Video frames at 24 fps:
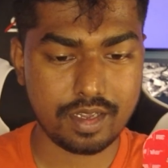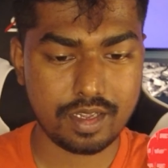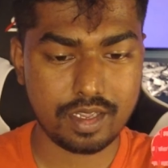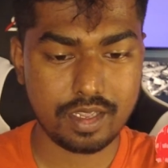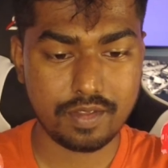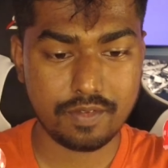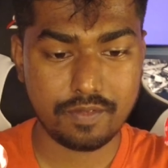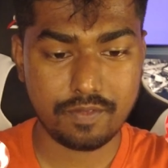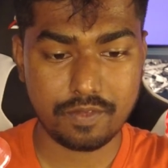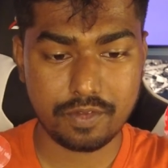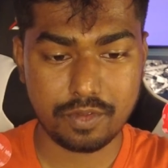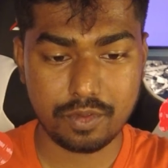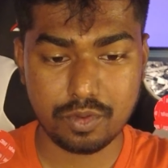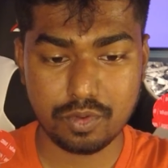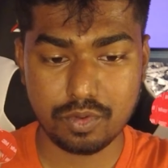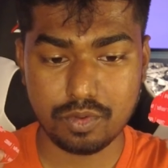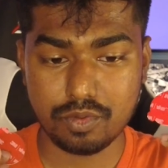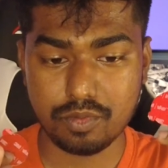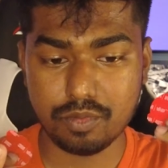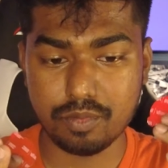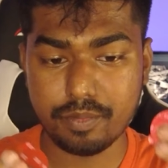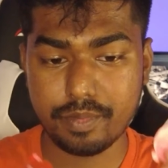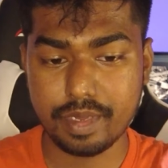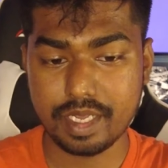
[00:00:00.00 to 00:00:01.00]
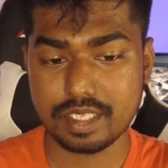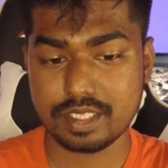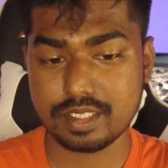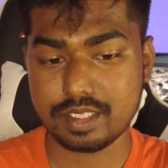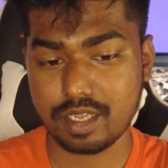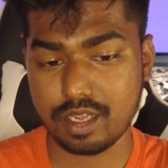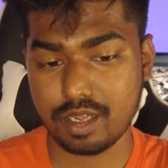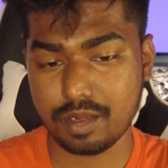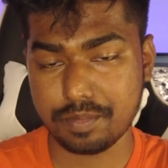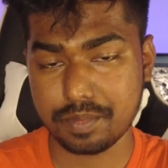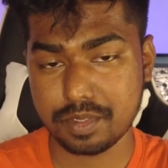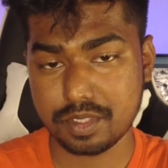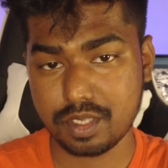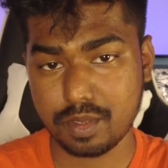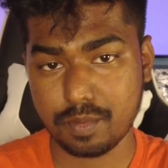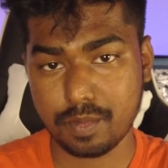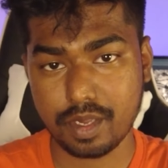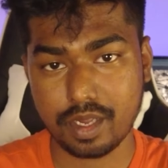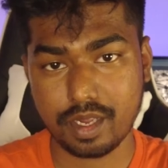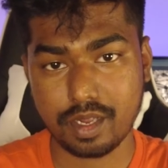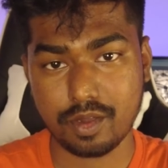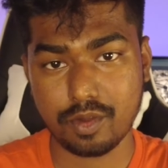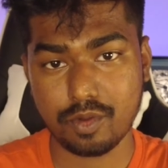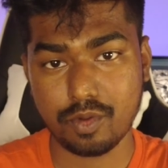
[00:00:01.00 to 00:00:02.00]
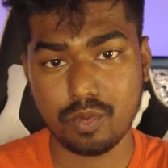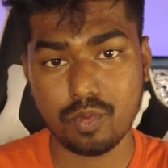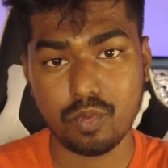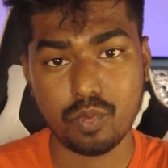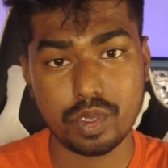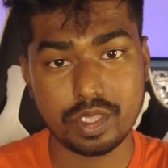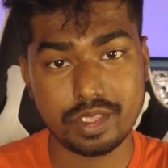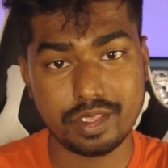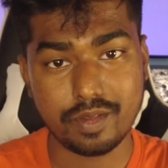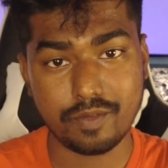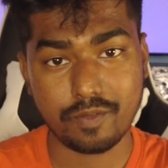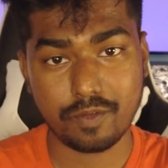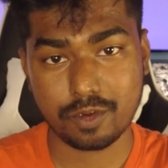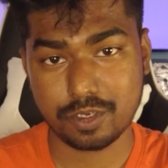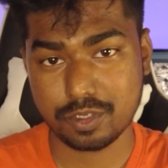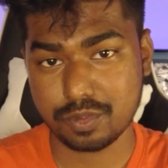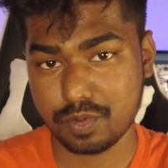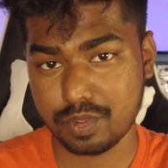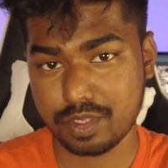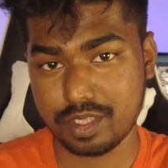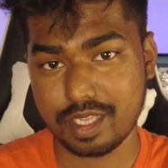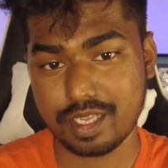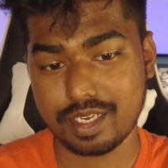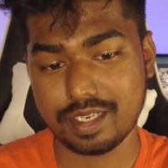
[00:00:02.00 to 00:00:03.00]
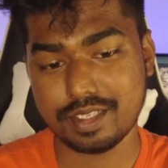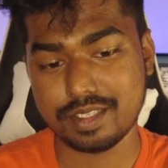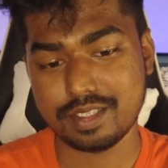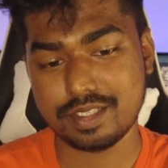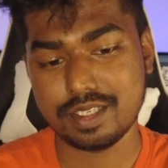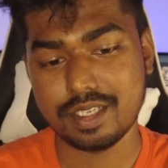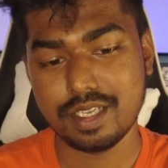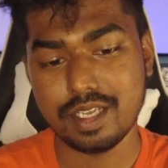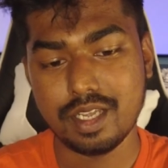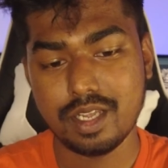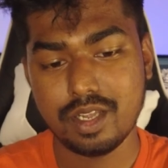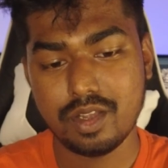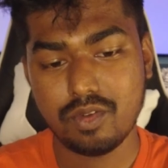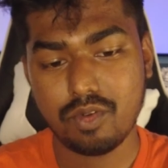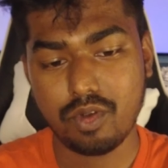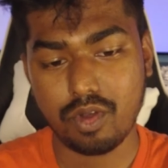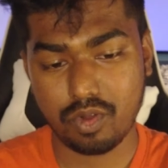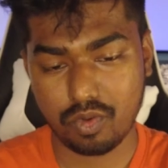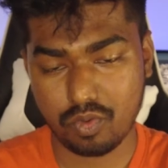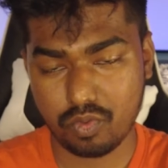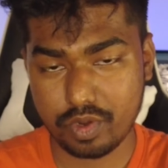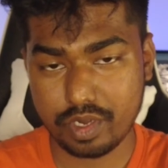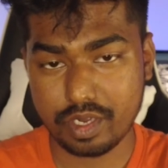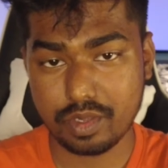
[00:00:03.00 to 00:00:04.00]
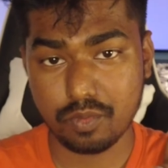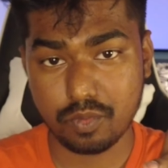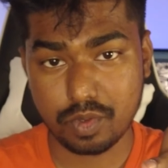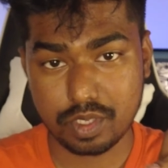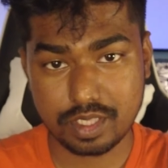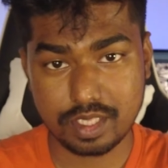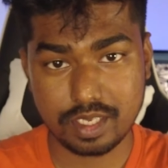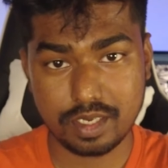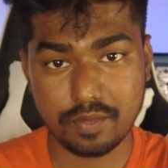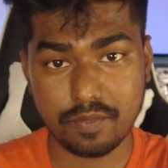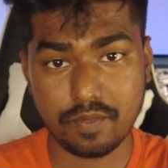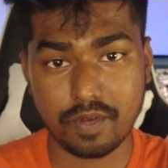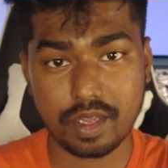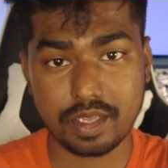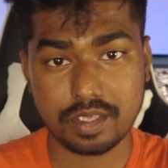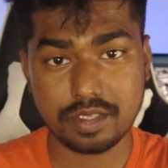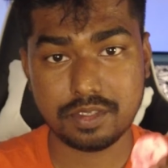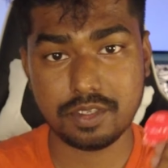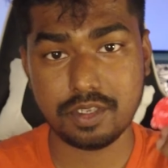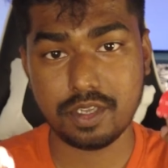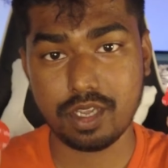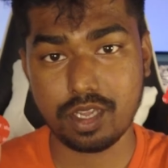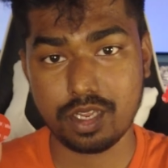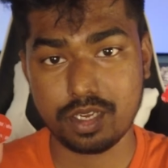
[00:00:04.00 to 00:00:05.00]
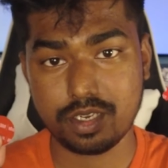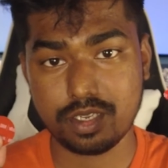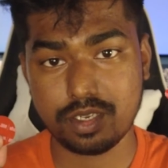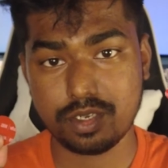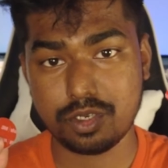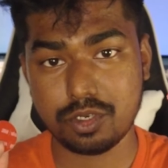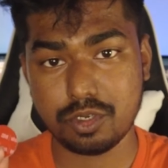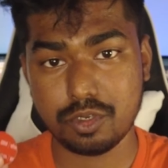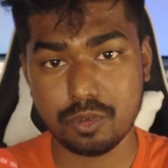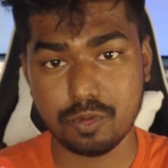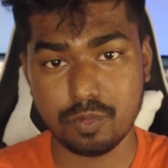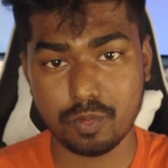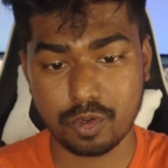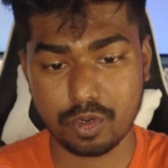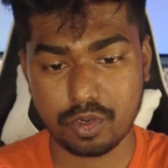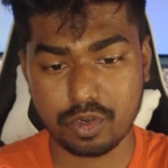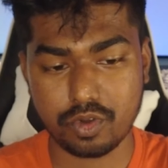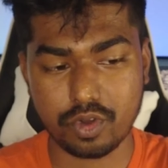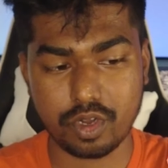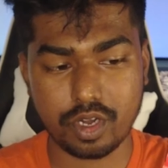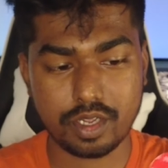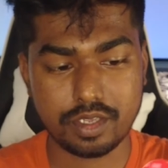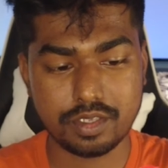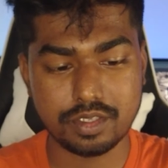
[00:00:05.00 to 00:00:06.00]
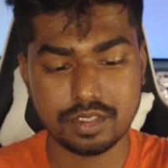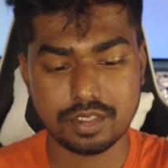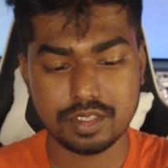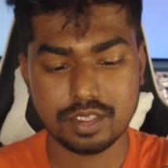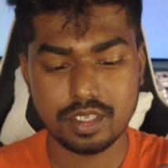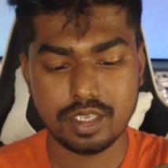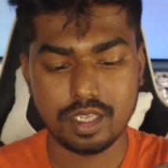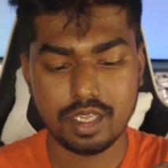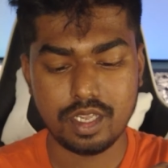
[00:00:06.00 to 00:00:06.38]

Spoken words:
If you mess up somehow with the first one that is already with the device, you got 2 more tries.